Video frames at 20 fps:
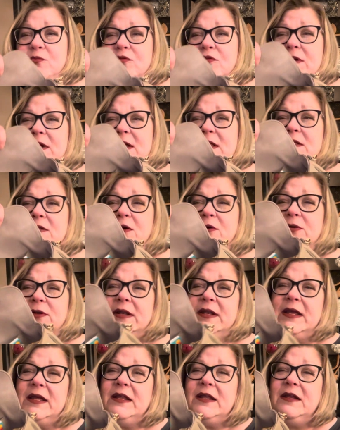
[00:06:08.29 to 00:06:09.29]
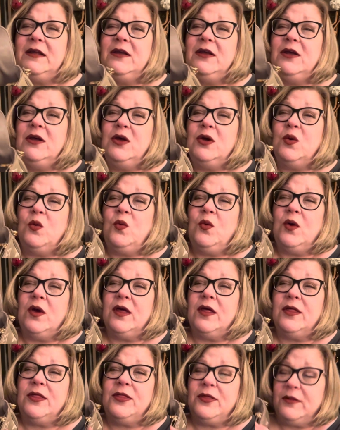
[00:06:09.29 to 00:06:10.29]
preloaded it
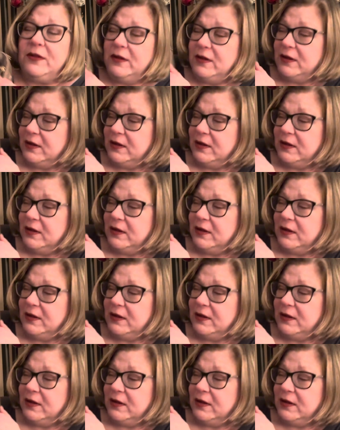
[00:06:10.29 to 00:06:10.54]
with